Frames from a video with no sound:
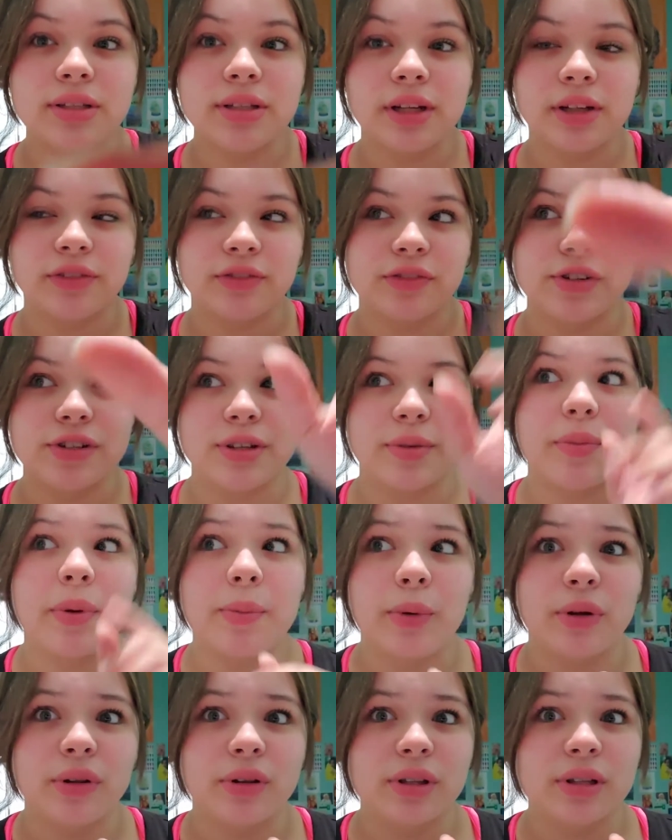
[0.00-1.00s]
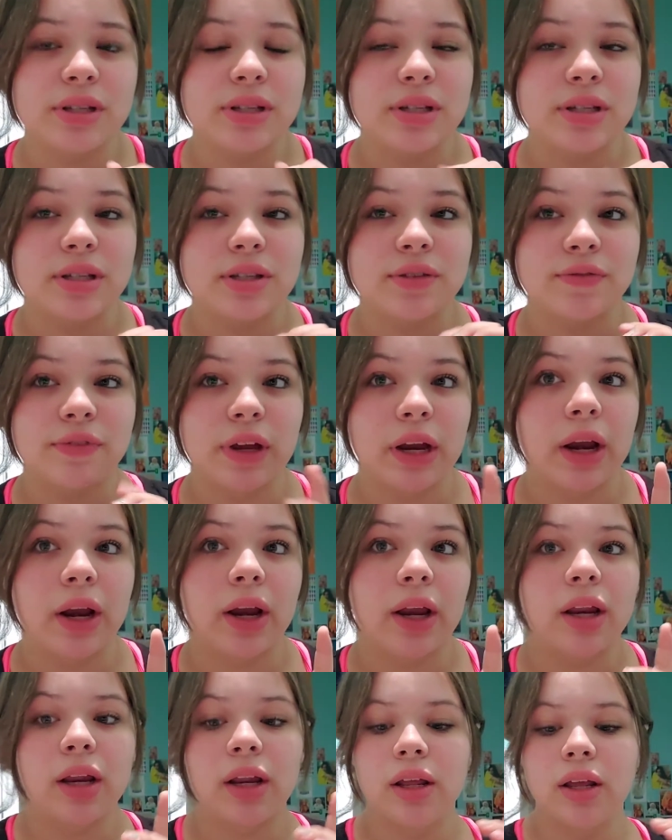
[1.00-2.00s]
Now for some people, this is
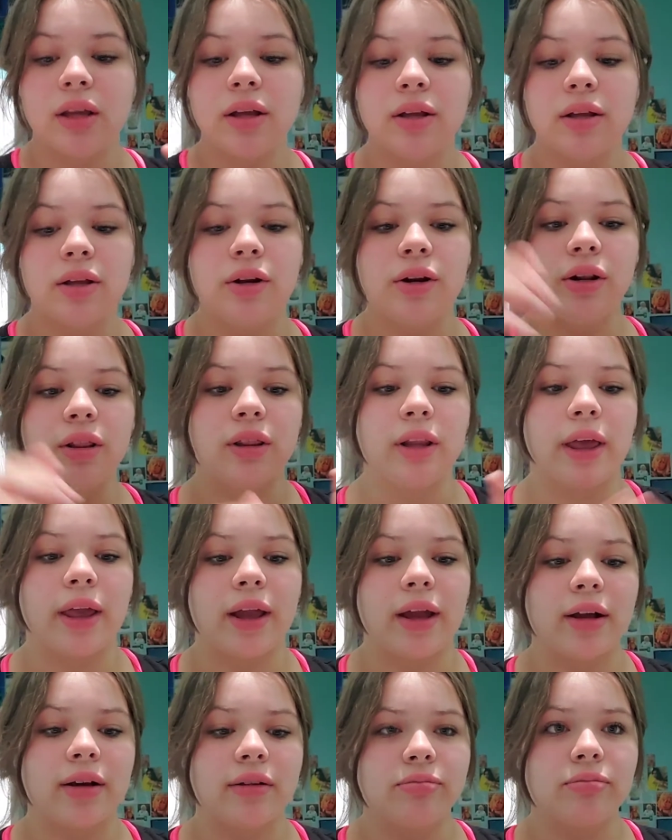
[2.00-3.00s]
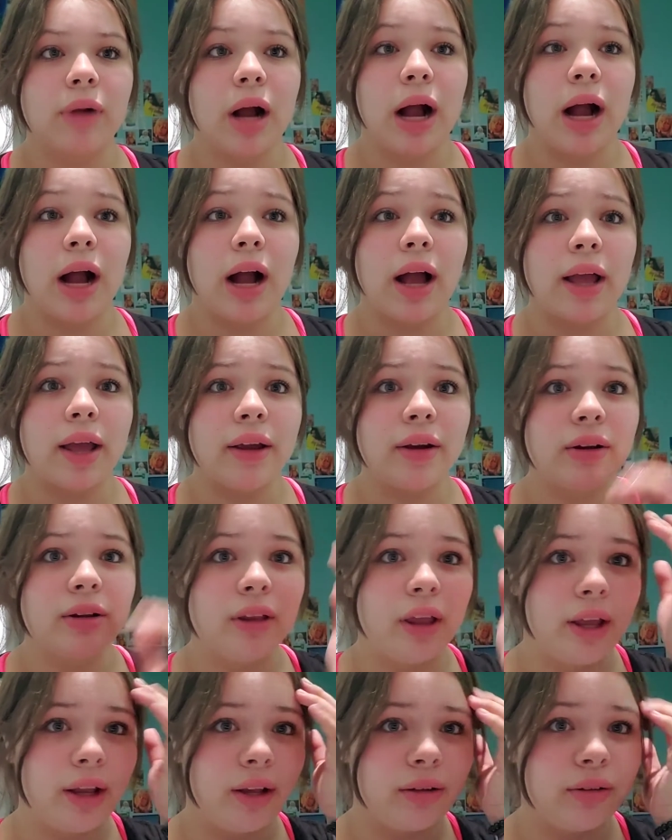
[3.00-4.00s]
very like high or
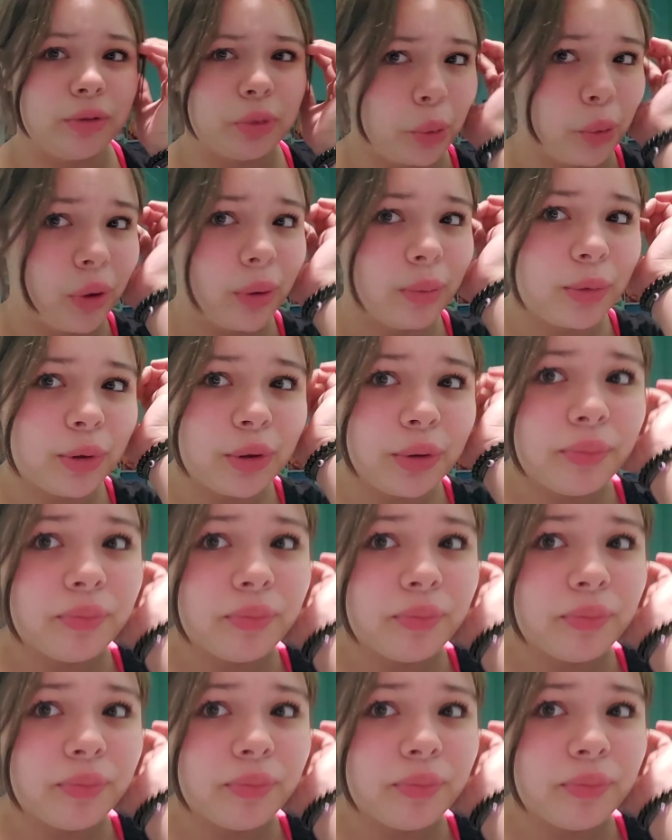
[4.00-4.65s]
like normal.